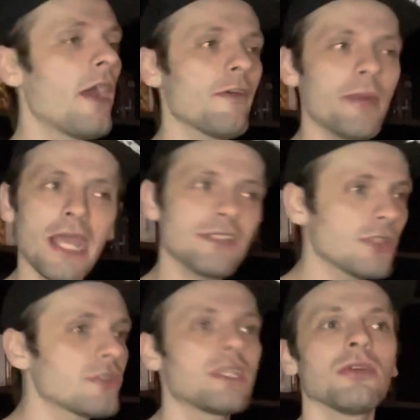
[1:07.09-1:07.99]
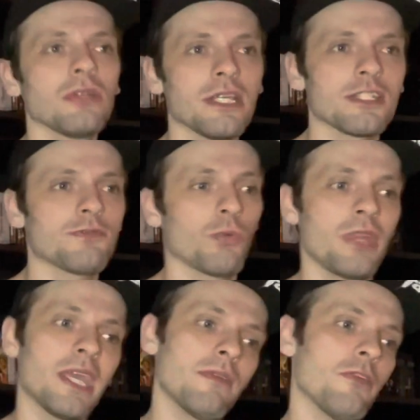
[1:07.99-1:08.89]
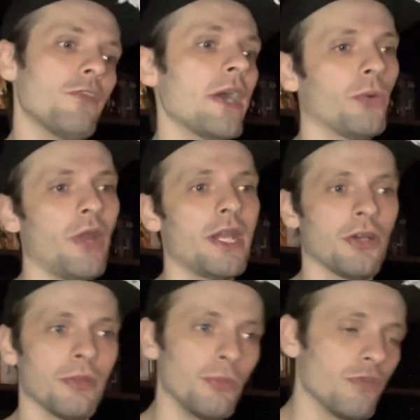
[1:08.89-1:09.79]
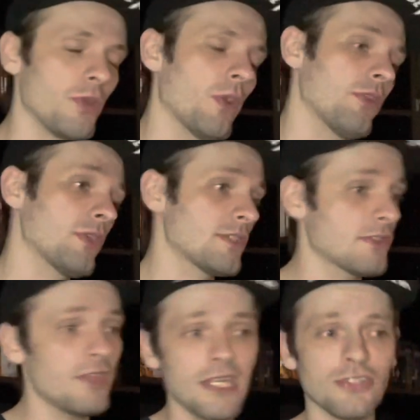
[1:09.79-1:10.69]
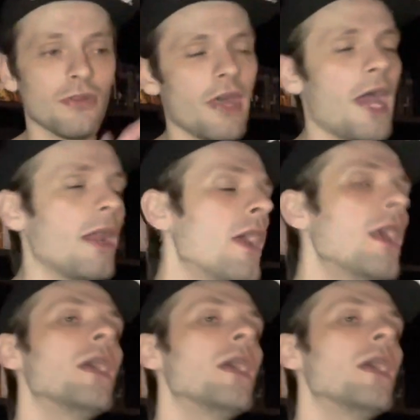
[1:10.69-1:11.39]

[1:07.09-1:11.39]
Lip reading: Everybody has their tier list for when they give a final rating on the movie, whether it's this or that.